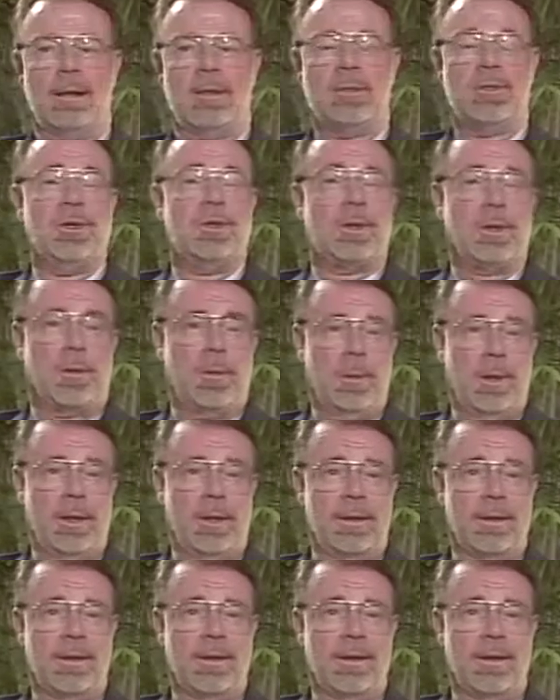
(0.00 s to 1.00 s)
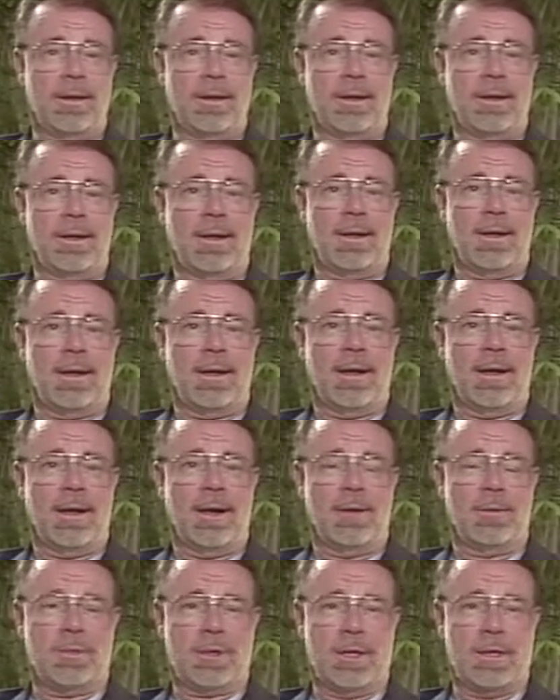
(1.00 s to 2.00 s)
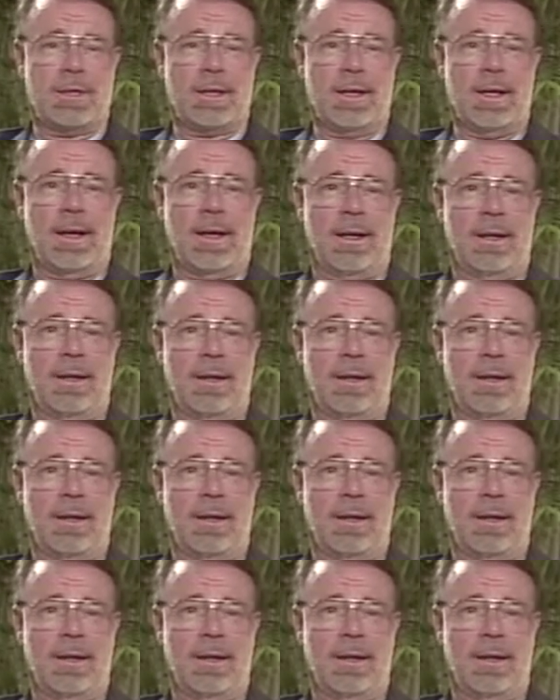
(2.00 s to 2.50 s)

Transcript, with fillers: She's the queen of Cincinnati,